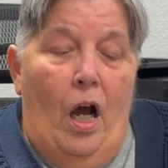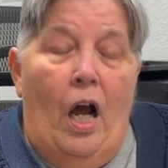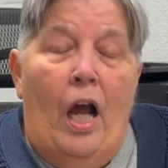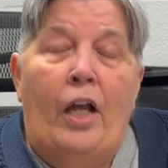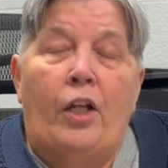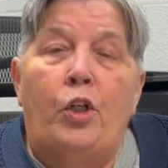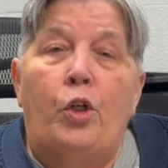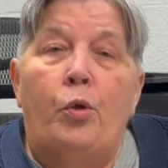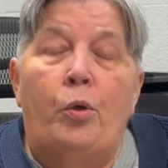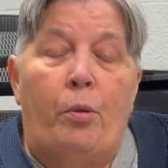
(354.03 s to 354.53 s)

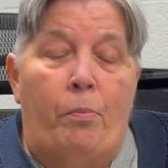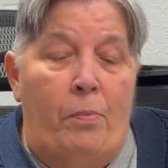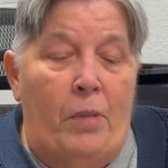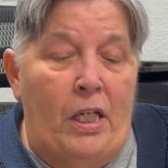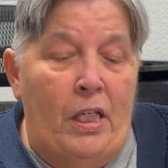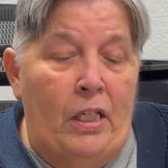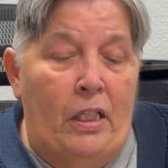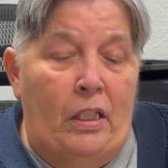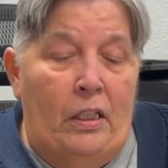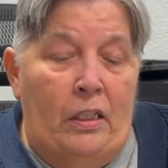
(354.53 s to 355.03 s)
I knew
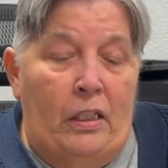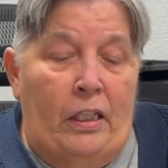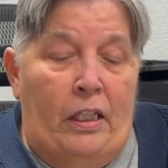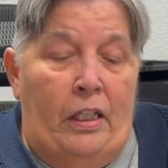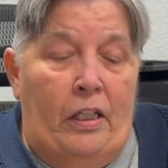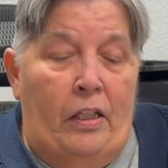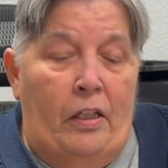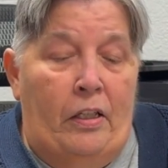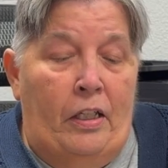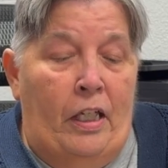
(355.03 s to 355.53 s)

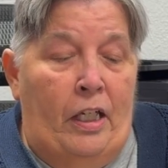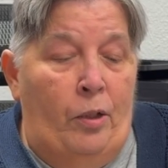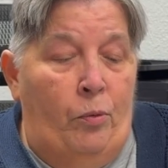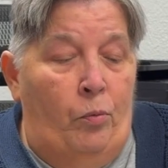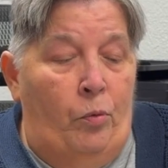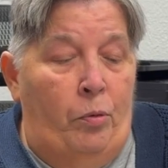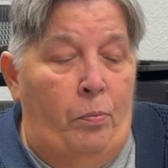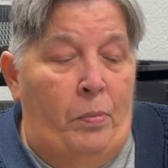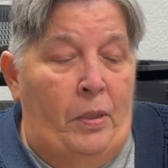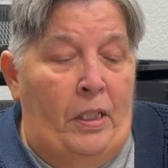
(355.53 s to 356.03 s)
immediately that it
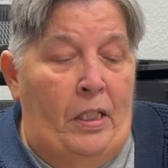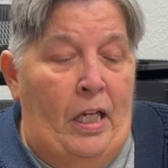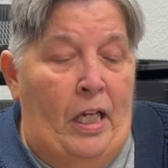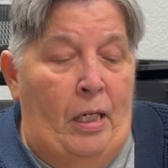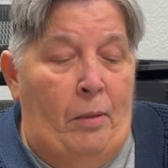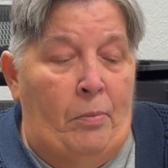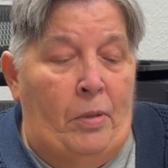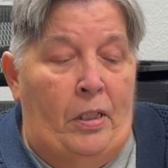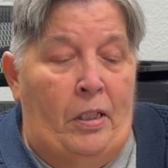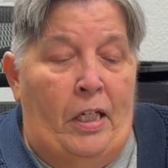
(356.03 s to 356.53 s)
would be
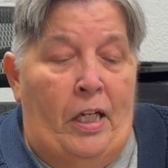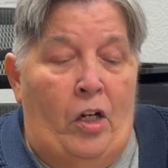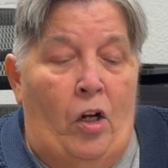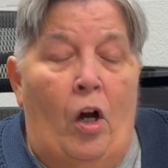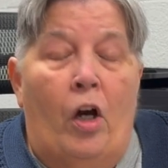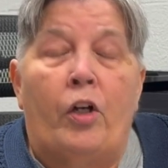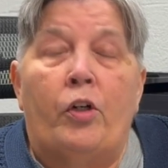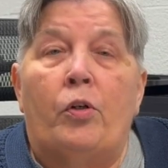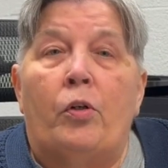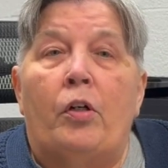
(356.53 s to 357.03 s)
named in
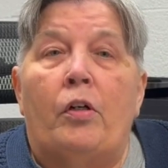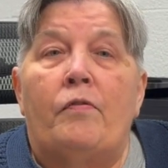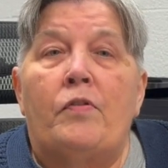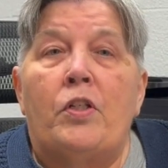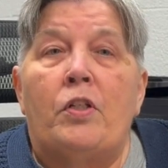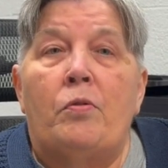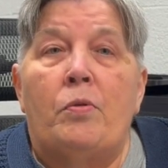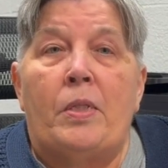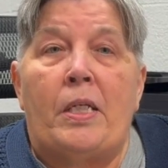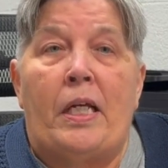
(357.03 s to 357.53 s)
honor of
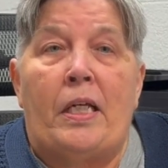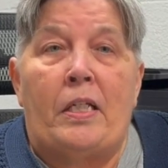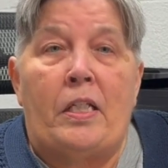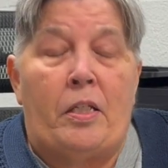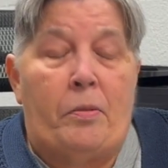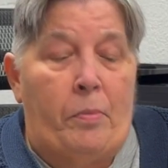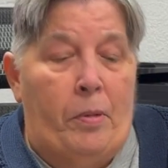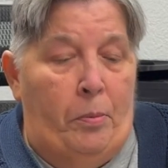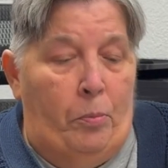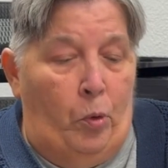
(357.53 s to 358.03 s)

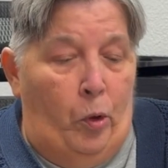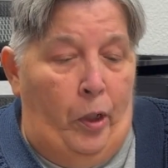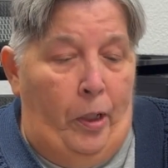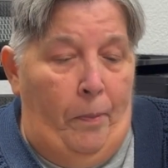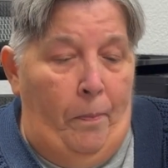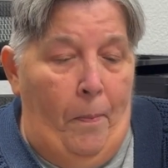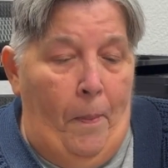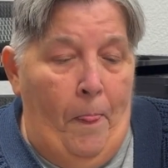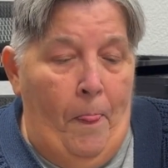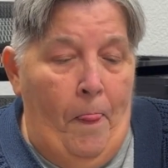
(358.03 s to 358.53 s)
Suzanne's
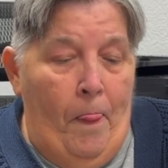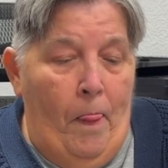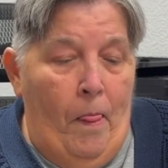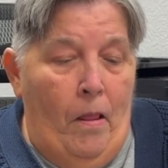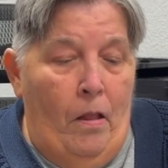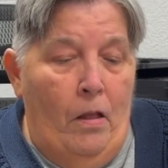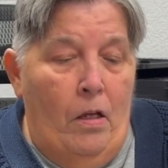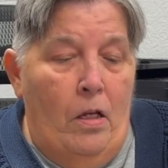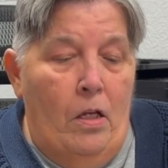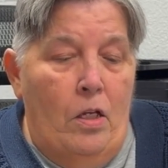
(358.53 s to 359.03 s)
memory.
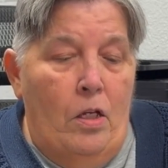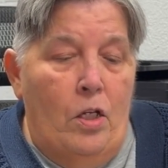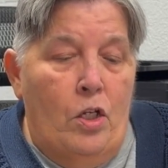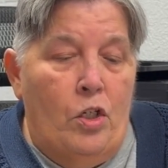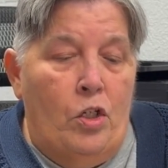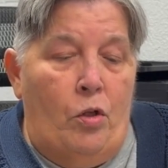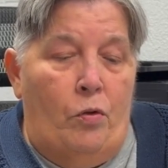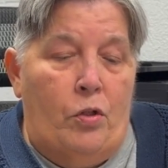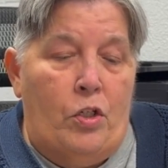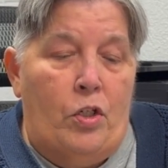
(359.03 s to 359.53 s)

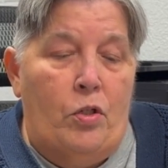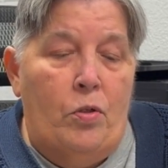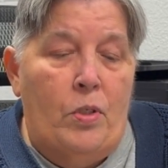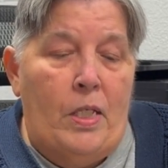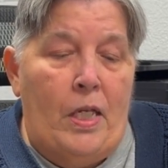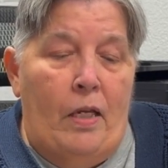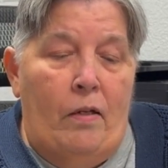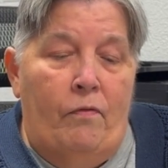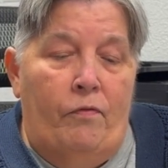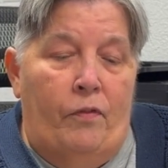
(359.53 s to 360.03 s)
So the
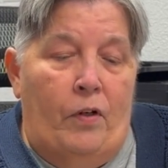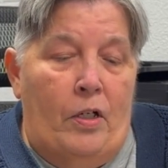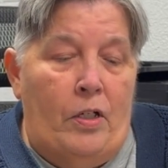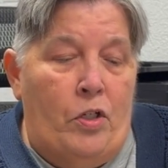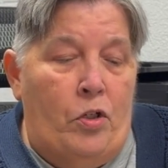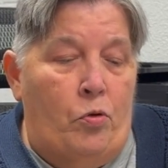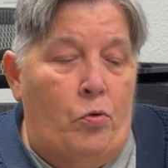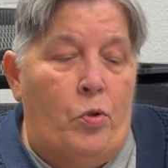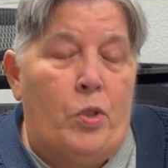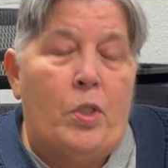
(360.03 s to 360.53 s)
Suzanne Foster